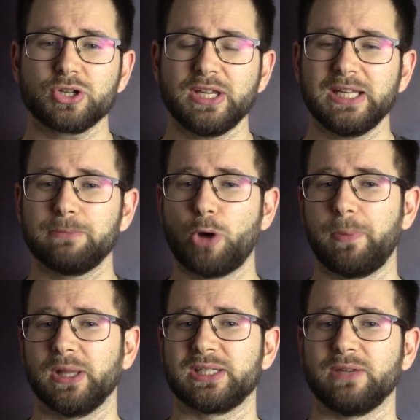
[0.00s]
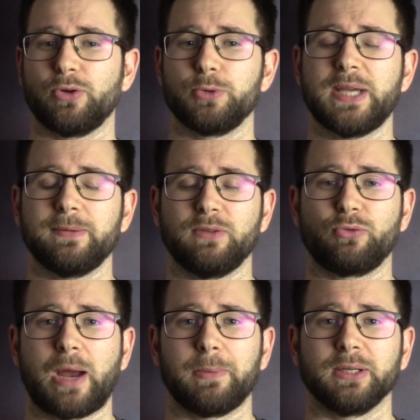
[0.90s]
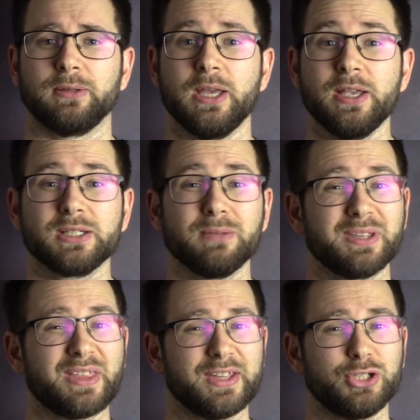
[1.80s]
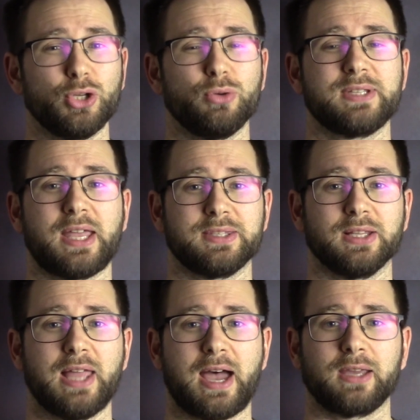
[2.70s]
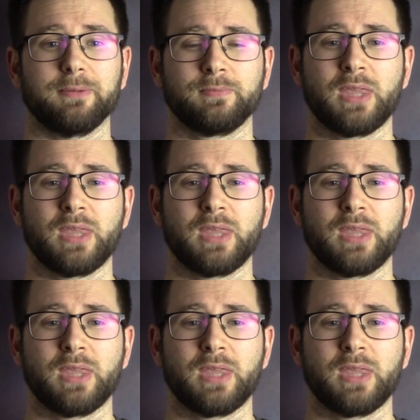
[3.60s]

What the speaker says: needed mobility for objective grabbing, something that they do tend to lack.